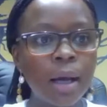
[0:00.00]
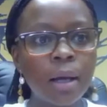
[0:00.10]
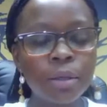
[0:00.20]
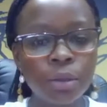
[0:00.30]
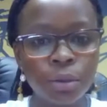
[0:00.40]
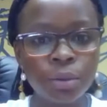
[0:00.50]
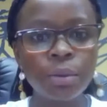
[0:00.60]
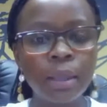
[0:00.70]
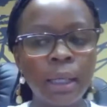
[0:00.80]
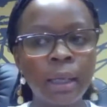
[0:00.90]
how do
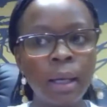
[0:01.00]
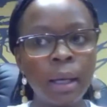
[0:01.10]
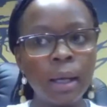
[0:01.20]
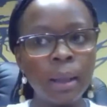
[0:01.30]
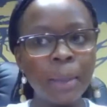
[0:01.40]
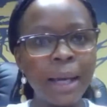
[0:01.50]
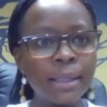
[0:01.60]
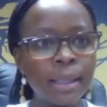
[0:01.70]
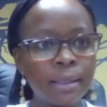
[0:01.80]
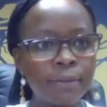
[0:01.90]
you then
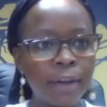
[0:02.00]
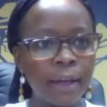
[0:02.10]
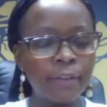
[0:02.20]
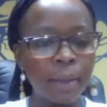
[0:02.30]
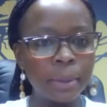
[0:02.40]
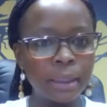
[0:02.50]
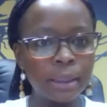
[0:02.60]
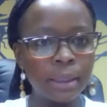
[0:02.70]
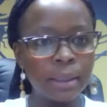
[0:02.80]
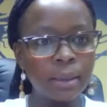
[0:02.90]
identify
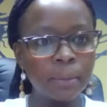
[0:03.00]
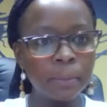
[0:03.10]
families?